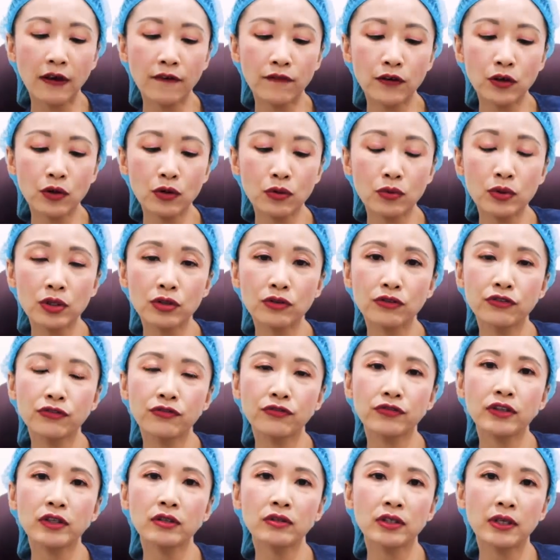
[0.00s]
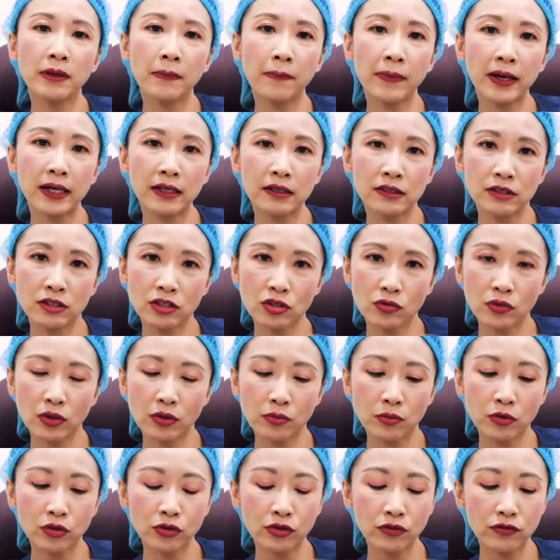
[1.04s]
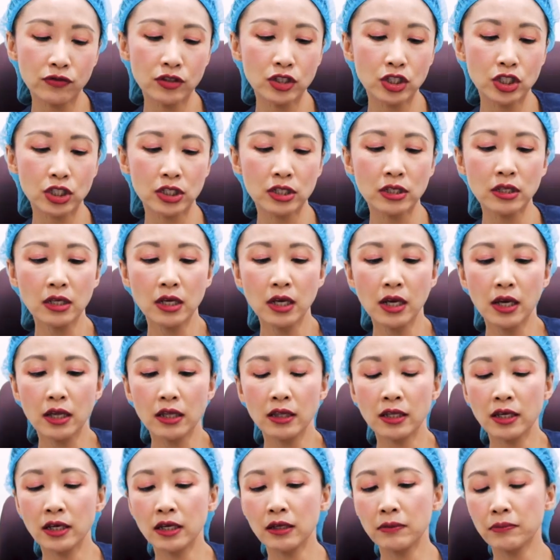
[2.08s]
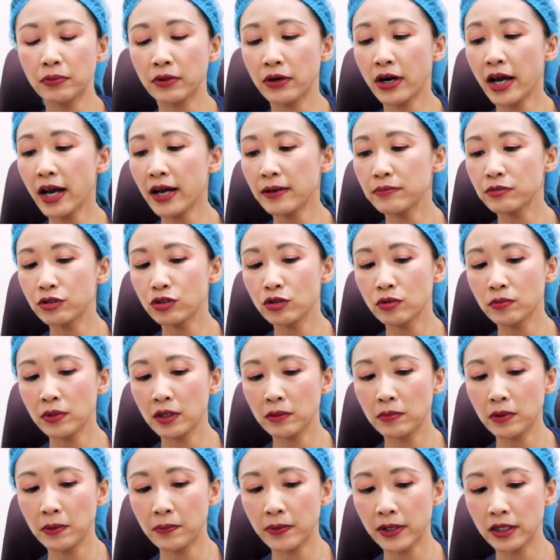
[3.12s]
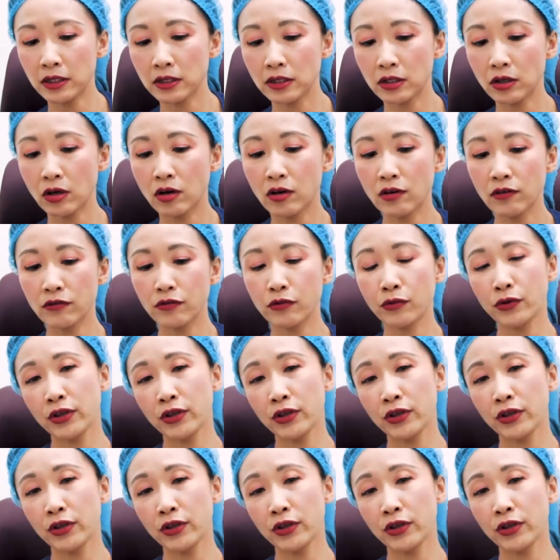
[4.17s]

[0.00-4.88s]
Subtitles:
If you were to feel imbalanced with monovision, then perhaps you may be better off